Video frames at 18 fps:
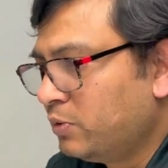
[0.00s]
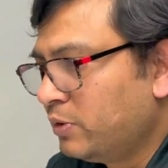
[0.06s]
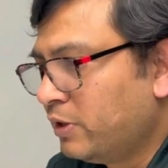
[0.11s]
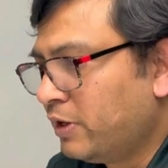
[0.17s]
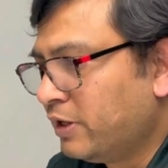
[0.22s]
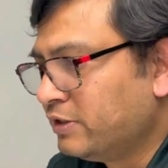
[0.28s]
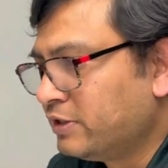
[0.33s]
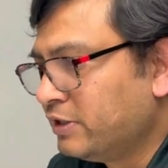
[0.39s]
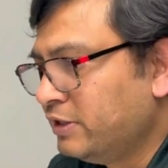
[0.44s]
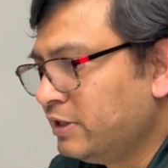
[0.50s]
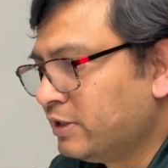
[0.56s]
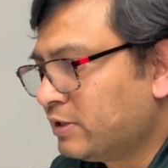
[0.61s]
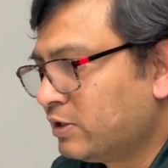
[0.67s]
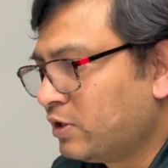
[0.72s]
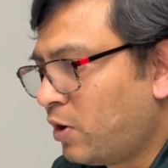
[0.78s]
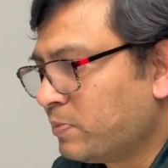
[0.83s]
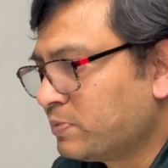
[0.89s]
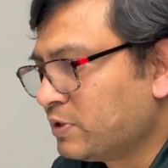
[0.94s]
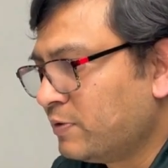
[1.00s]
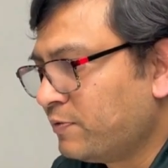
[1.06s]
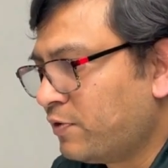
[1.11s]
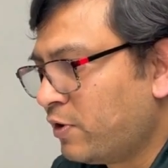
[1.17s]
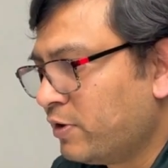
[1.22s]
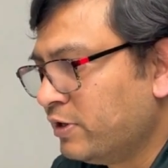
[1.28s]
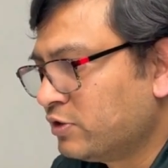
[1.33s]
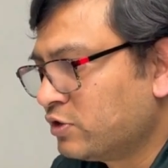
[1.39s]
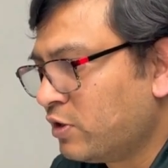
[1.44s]
you can see the option
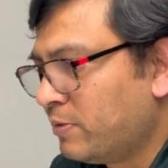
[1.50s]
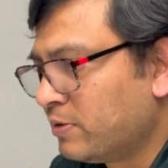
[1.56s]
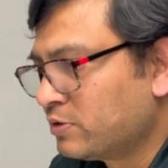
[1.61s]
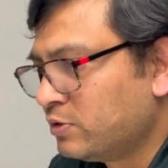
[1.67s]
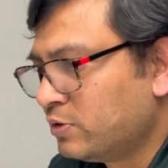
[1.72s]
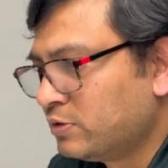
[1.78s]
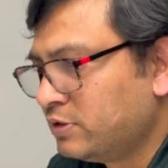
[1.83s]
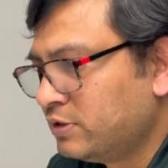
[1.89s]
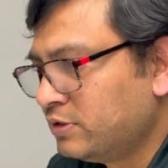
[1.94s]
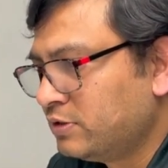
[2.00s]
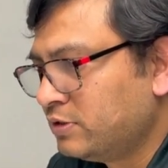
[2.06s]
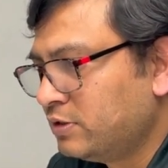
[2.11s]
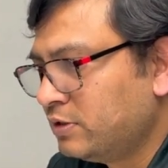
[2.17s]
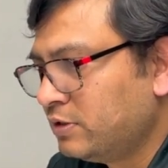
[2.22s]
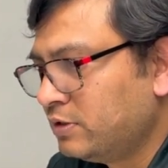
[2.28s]
for discover sources.